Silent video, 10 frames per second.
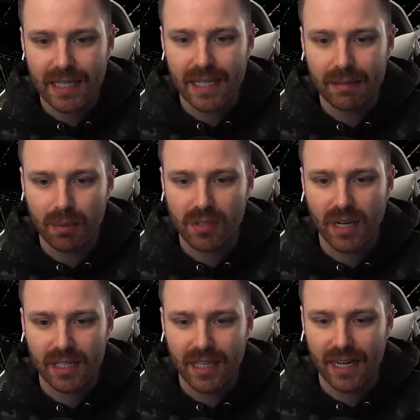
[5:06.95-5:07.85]

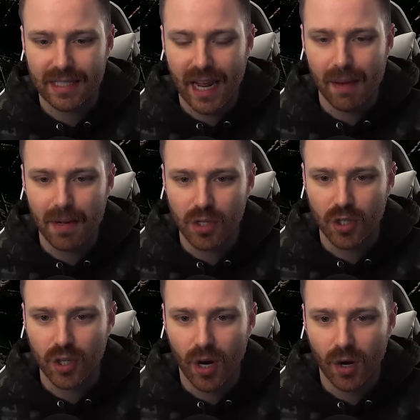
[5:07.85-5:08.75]
19% kick
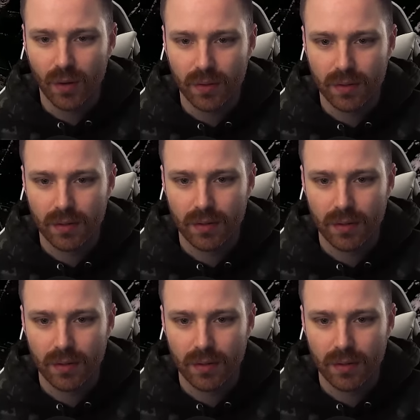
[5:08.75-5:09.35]
damage. Go.